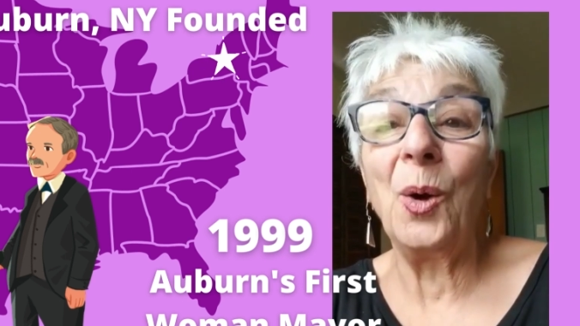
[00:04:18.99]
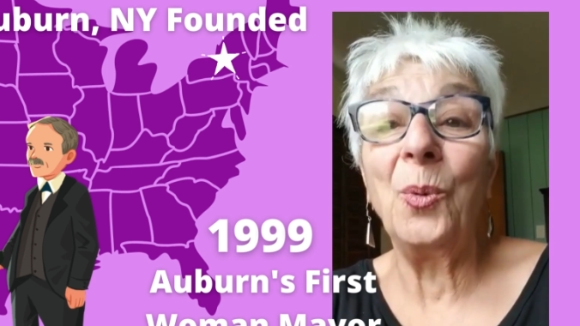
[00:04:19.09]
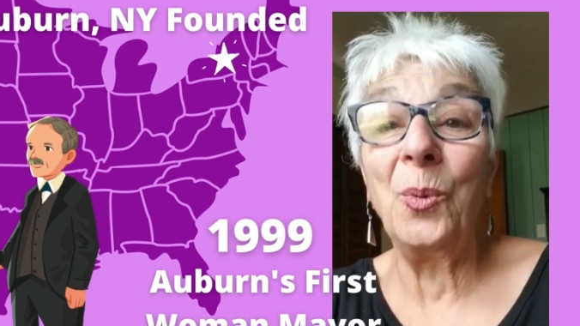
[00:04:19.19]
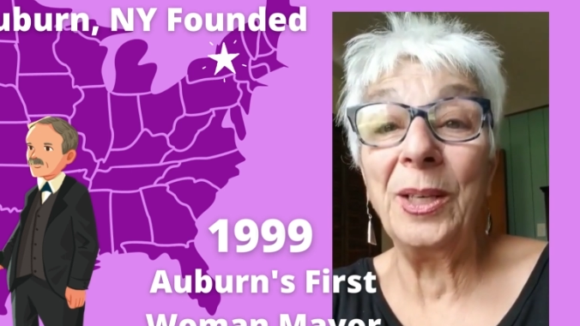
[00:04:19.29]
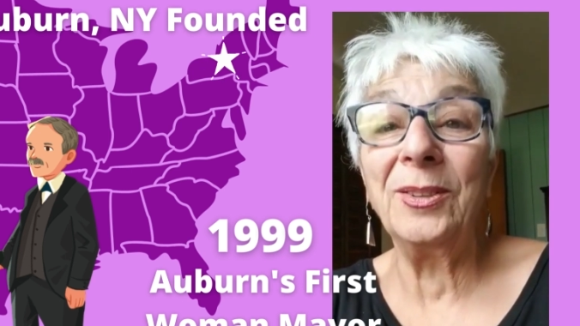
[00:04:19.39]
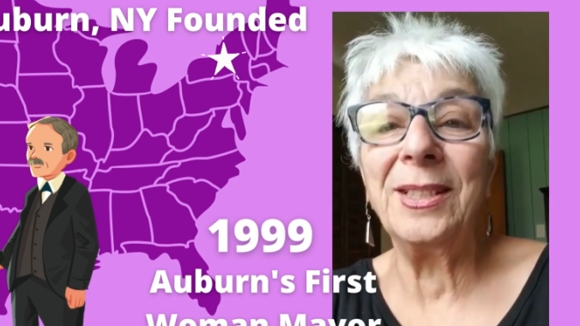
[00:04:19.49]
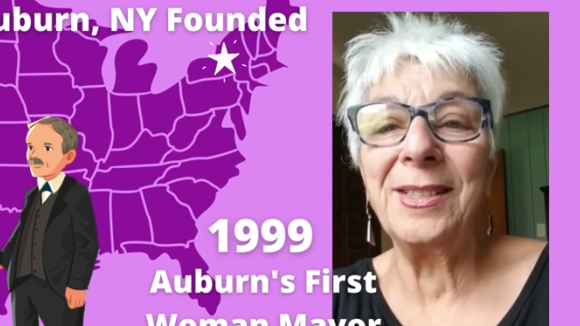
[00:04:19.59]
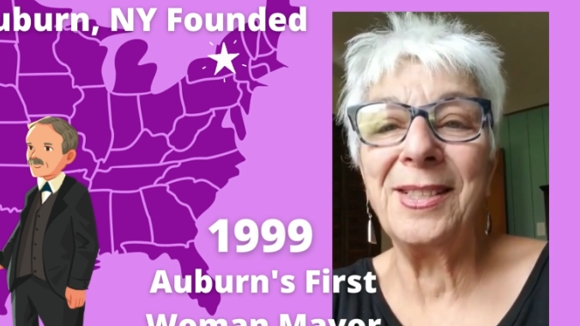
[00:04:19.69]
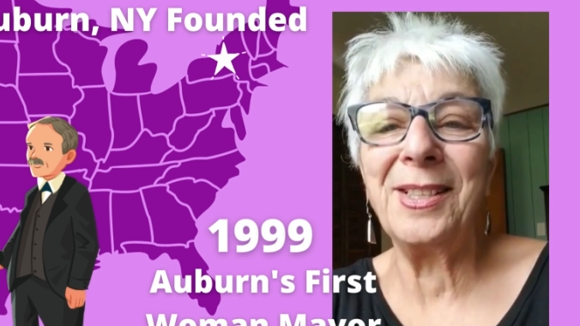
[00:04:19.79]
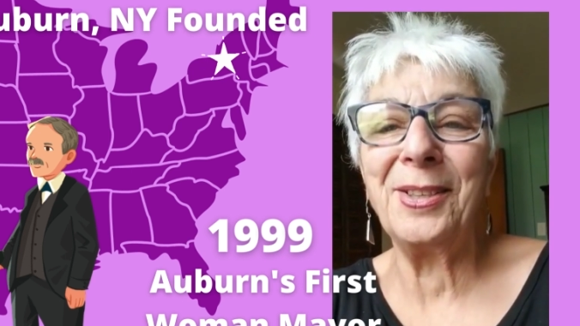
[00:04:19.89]
Speaker 1: will
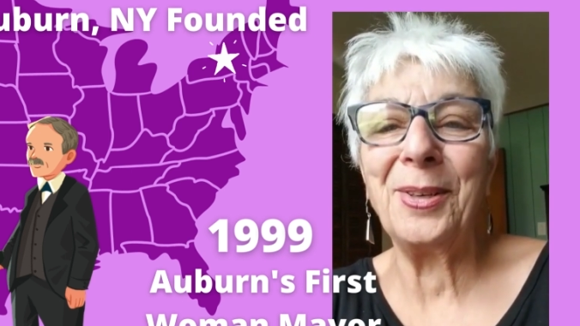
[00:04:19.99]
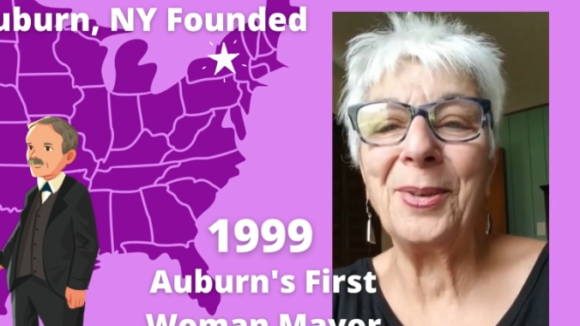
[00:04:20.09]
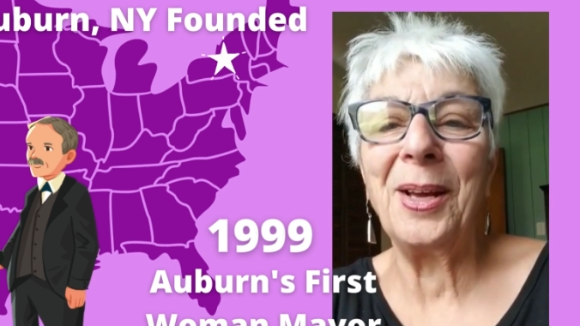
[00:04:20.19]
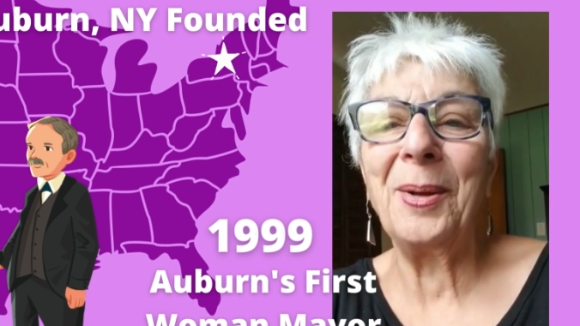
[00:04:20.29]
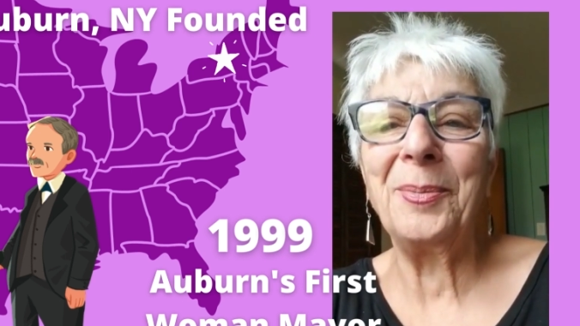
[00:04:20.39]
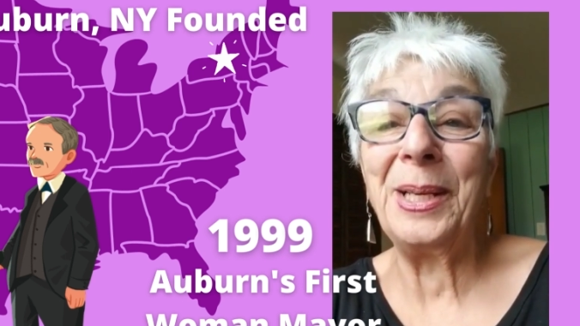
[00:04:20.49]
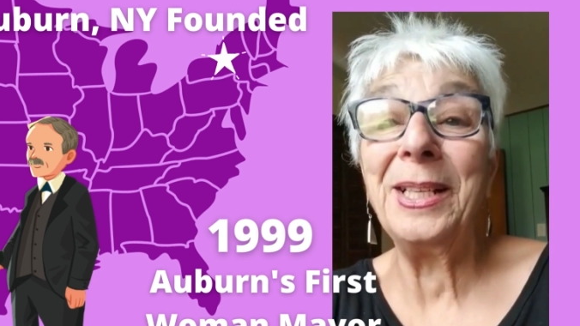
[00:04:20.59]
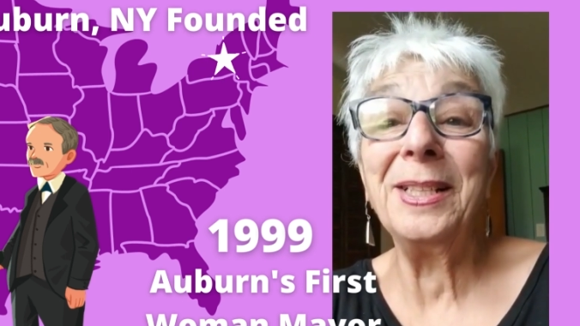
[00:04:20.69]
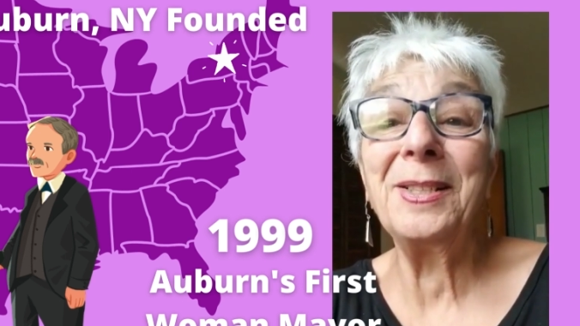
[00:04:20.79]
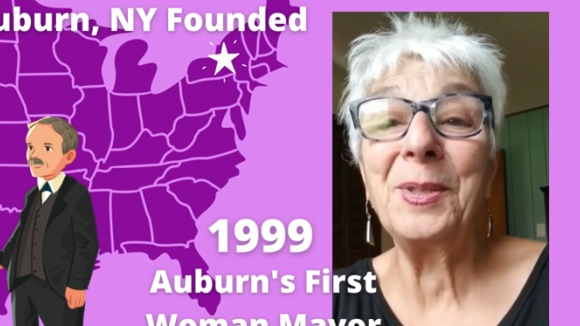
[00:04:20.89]
consider
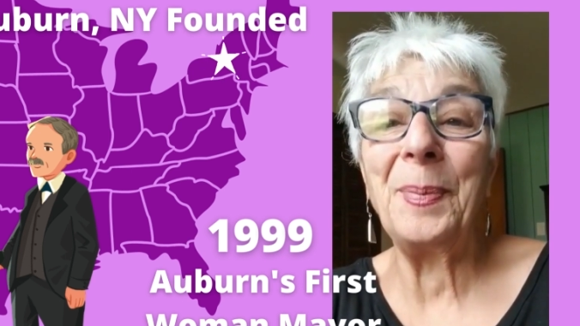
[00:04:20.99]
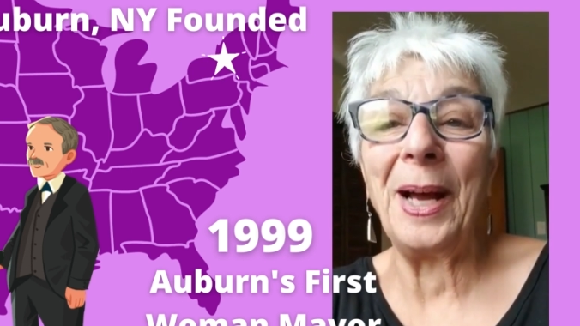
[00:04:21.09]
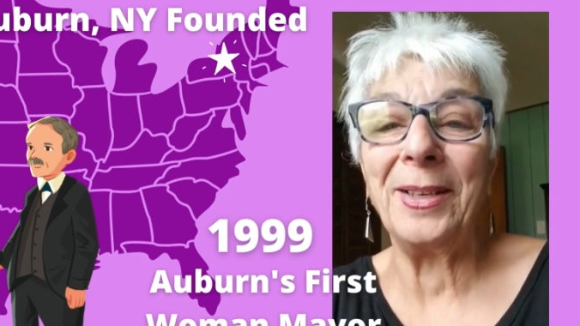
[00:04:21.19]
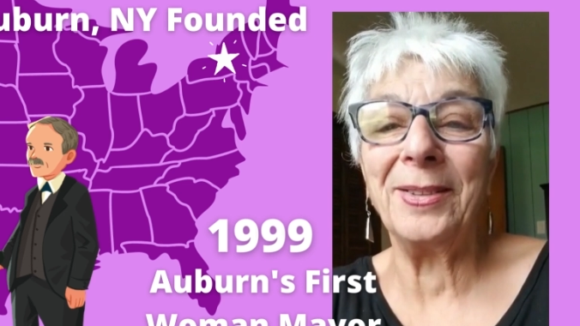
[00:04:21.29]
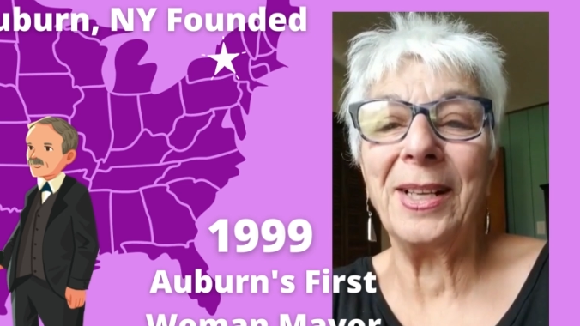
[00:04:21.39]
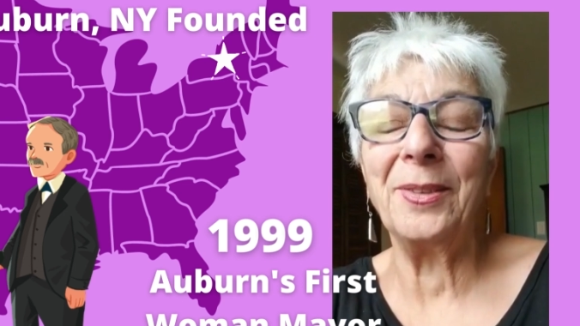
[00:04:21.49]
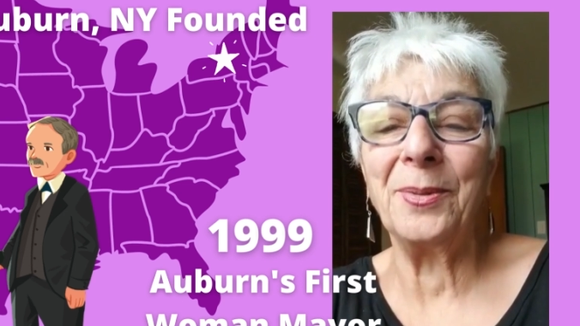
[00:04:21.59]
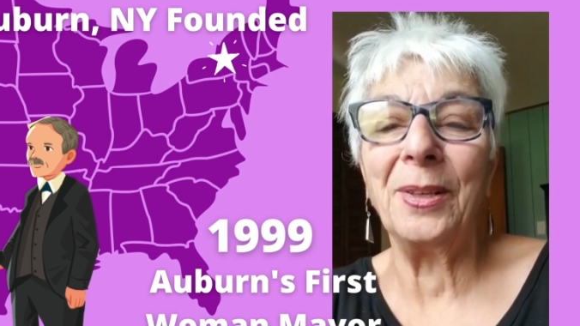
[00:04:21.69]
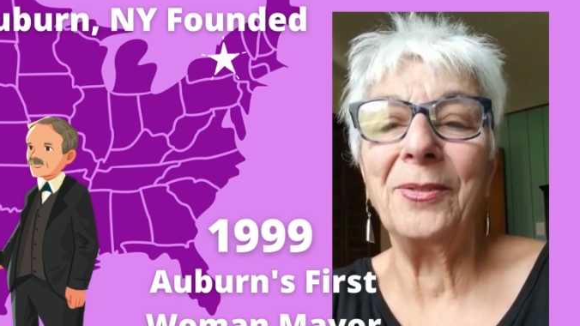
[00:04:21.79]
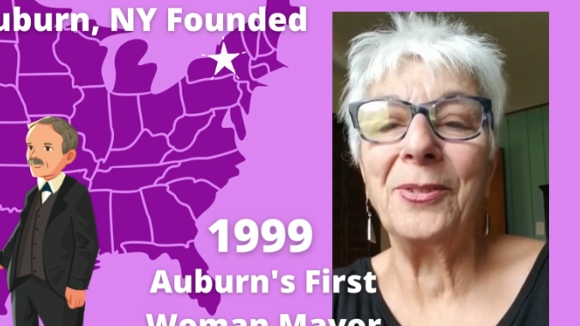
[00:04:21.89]
being inspired and
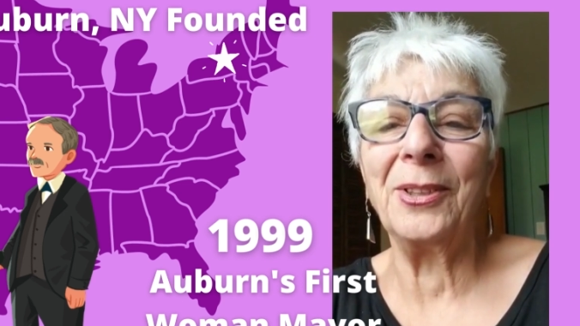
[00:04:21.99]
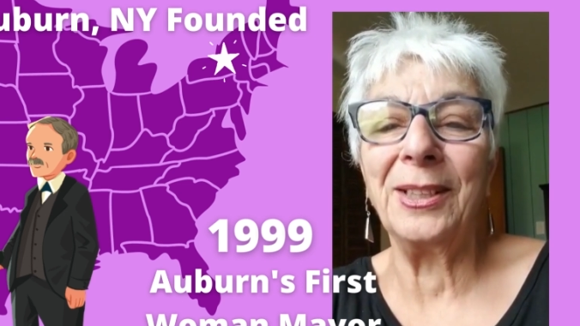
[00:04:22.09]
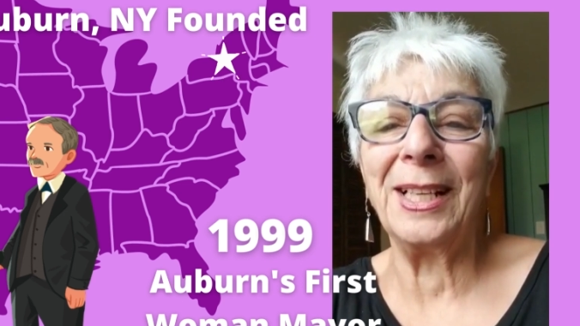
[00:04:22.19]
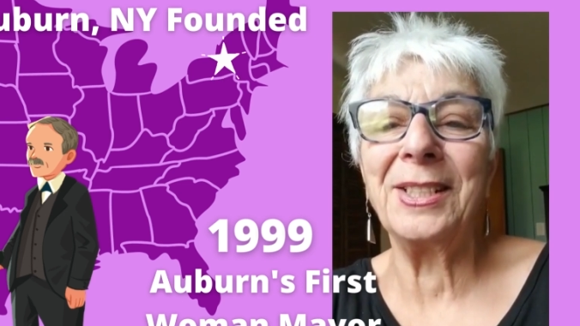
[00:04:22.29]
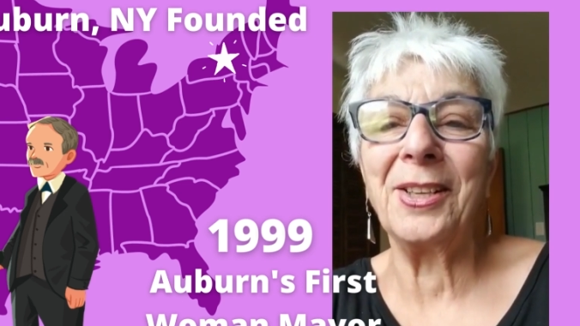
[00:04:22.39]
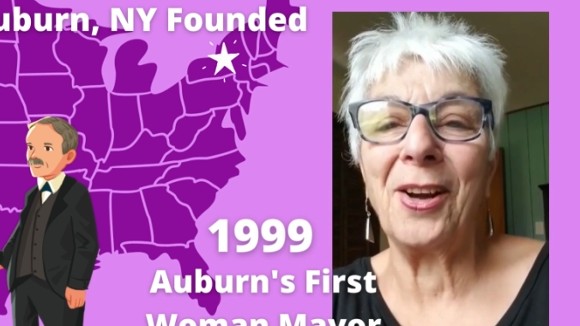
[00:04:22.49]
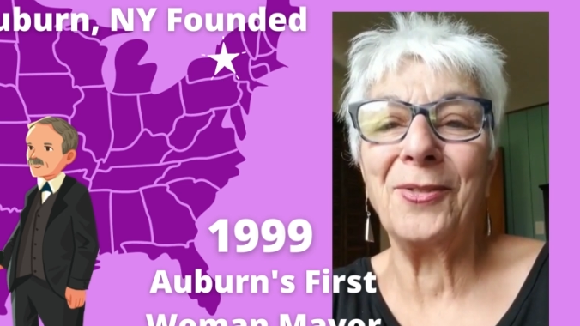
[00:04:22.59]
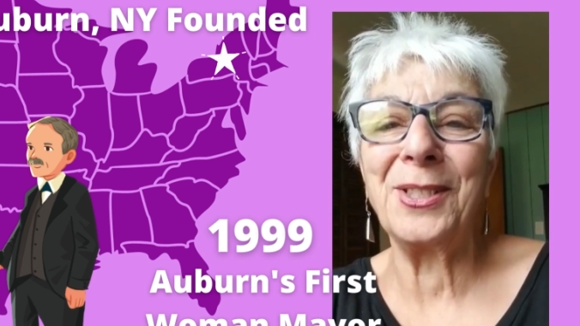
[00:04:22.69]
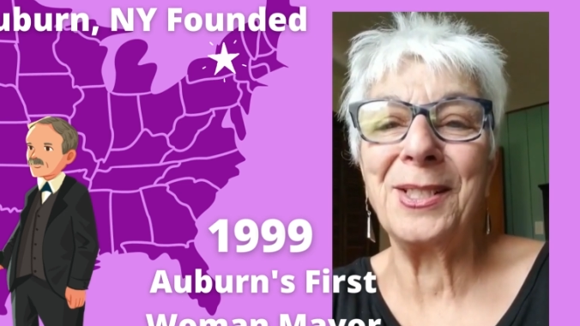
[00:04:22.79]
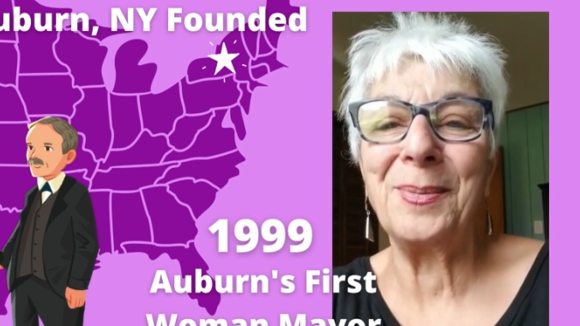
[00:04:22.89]
run for elected
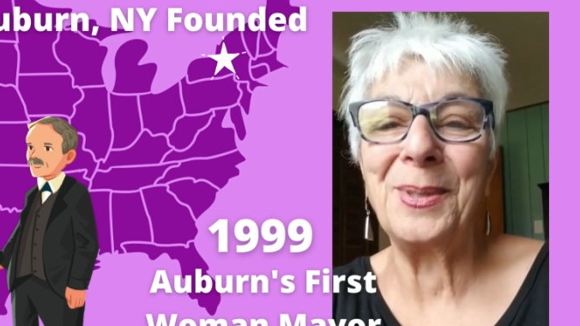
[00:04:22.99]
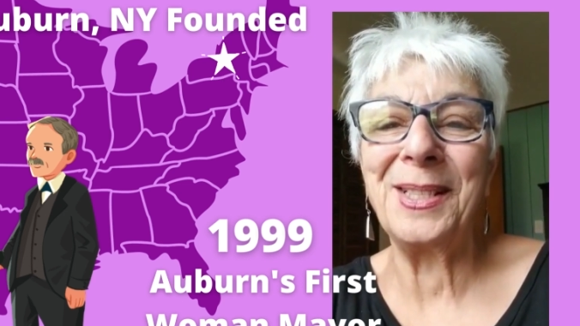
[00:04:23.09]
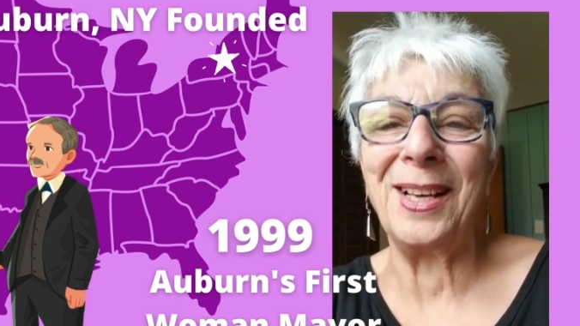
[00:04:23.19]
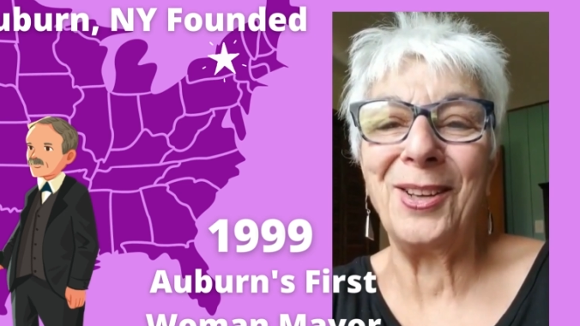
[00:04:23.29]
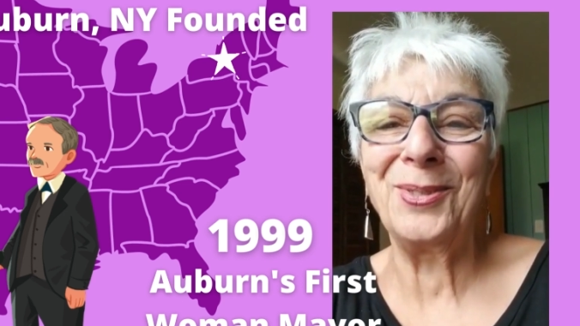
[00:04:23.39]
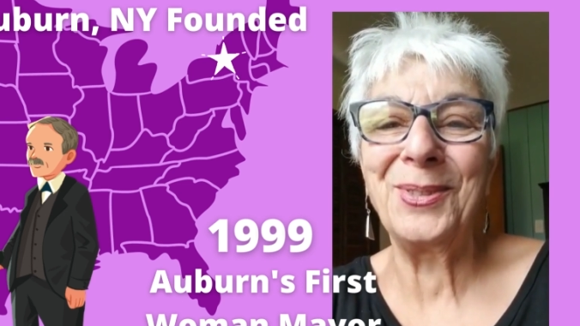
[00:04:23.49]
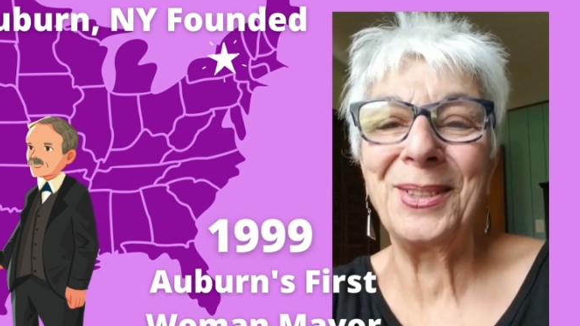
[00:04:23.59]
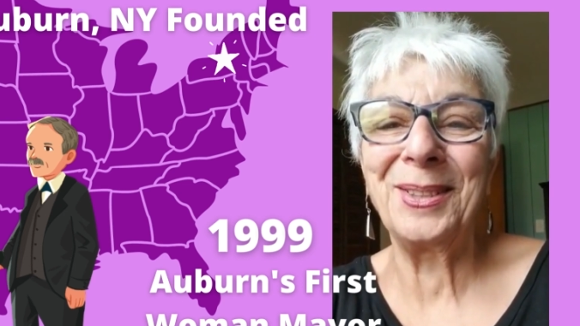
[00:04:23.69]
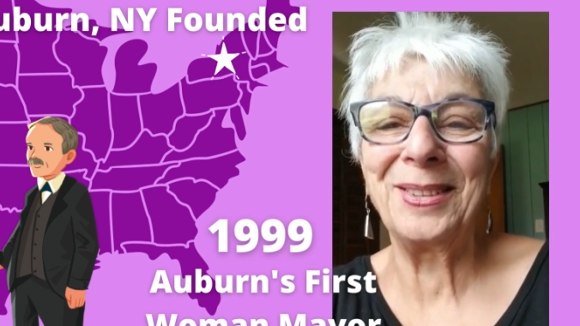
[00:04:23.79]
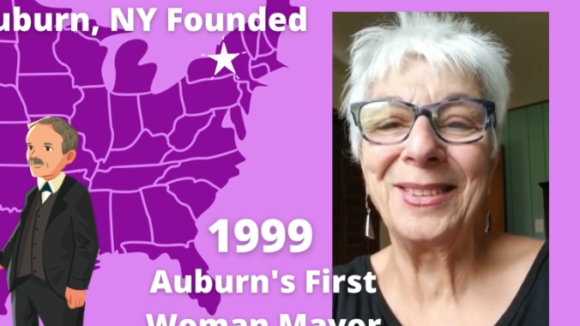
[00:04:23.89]
office
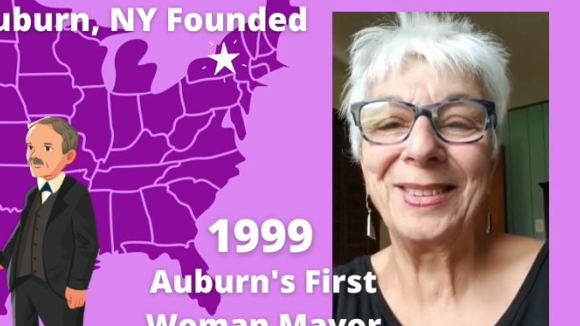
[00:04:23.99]
themselves.